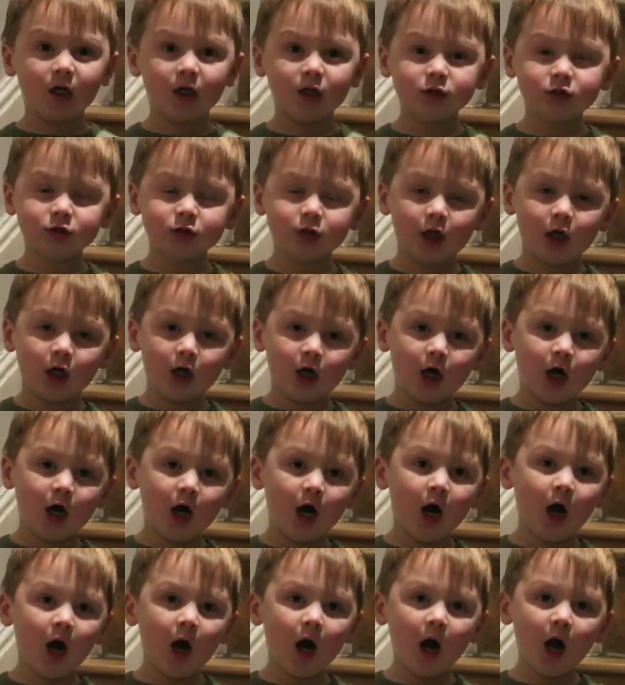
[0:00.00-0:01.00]
We had a
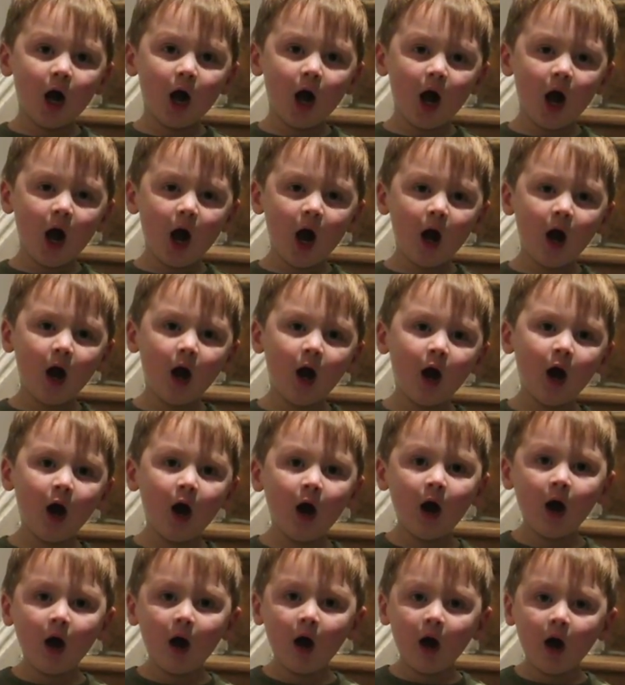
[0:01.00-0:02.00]
restaurant
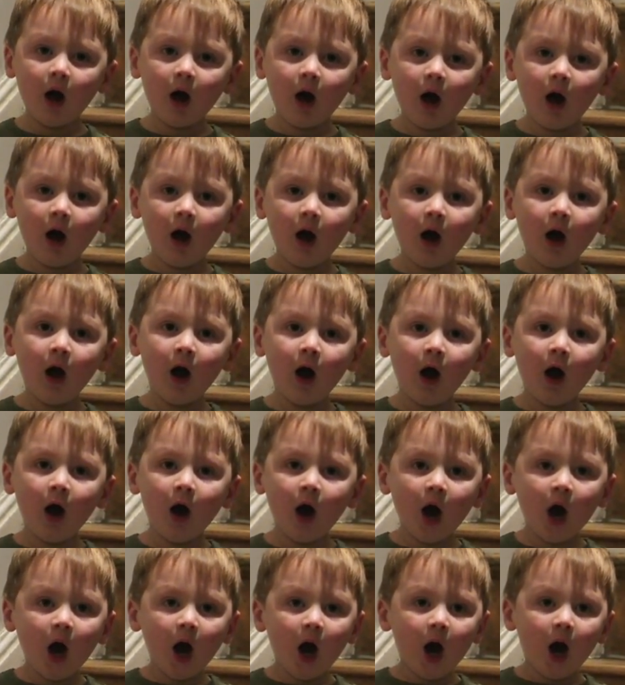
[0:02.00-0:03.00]
and customers like
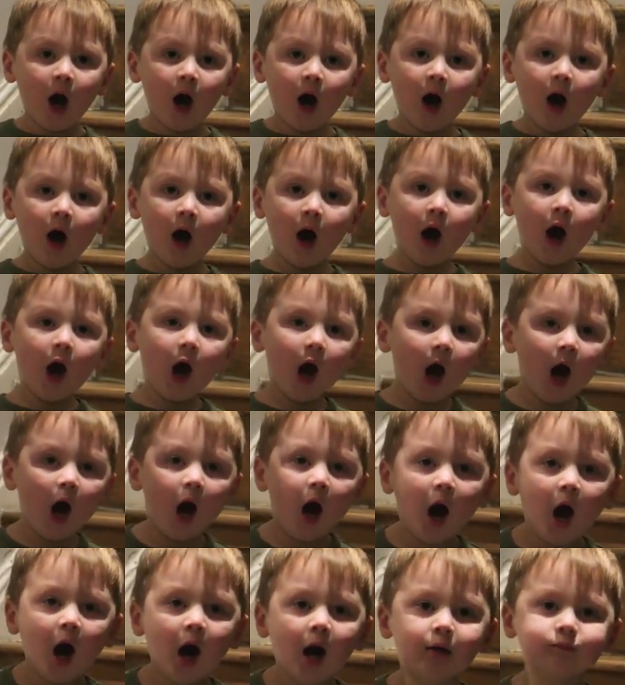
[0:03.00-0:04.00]
us turned up.
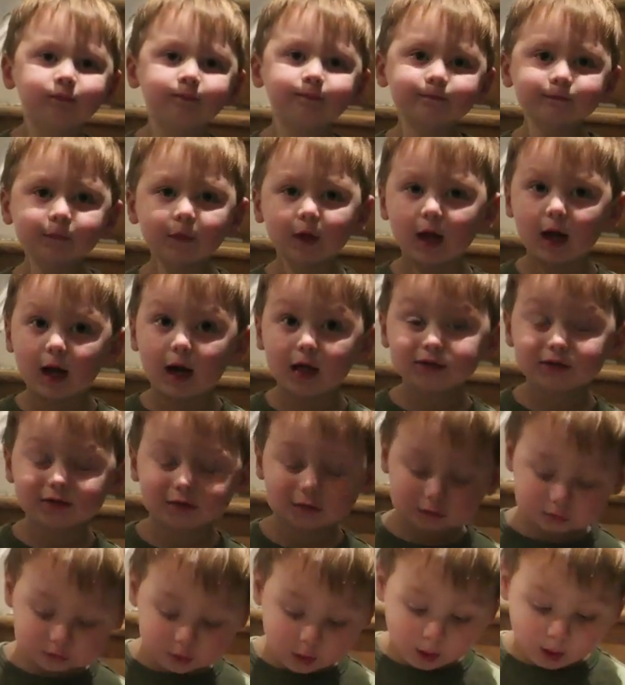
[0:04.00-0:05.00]

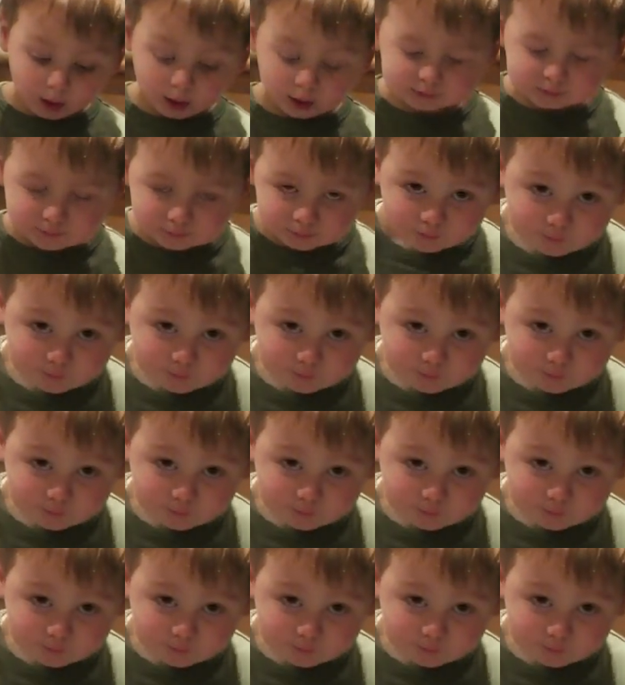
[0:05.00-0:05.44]
I'd be